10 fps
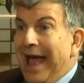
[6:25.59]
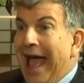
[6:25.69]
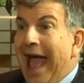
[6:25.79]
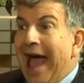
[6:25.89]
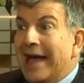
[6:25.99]

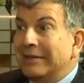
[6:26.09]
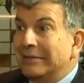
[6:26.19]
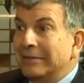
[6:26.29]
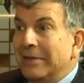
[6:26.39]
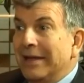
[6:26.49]

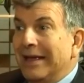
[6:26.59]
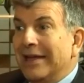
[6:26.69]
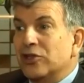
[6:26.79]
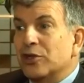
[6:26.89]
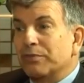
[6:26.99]
And
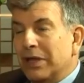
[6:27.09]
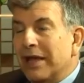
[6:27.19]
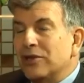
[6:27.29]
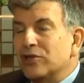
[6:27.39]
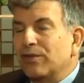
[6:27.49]
it's a
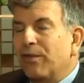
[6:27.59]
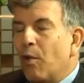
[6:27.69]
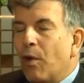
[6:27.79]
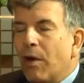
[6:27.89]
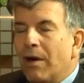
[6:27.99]
place
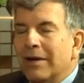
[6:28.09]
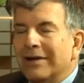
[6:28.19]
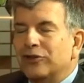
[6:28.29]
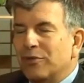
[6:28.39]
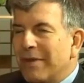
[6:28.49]
for
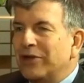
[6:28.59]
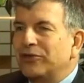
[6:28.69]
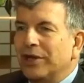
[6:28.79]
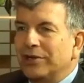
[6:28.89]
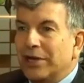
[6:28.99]

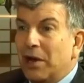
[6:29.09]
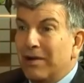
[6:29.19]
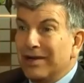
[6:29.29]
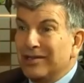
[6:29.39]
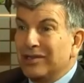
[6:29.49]
domestic
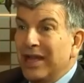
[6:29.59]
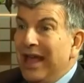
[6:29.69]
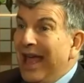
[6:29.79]
terrorists,